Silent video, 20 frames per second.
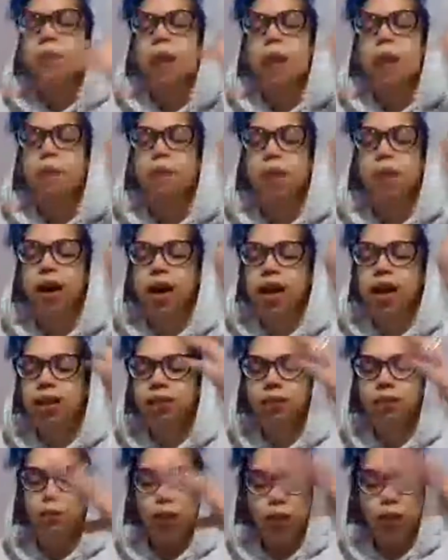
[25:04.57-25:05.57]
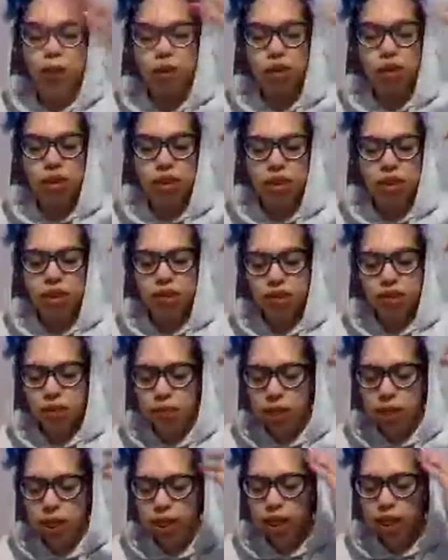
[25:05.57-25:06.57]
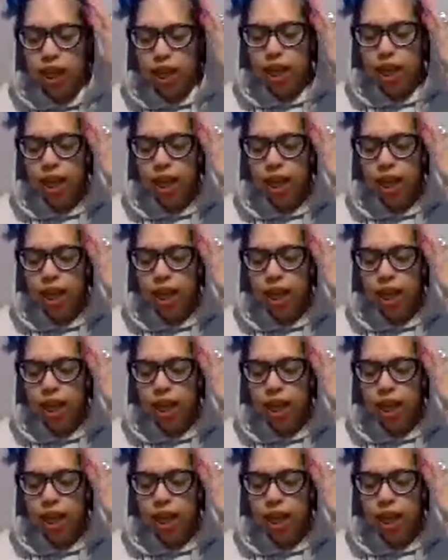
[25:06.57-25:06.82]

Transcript: But personally, for me,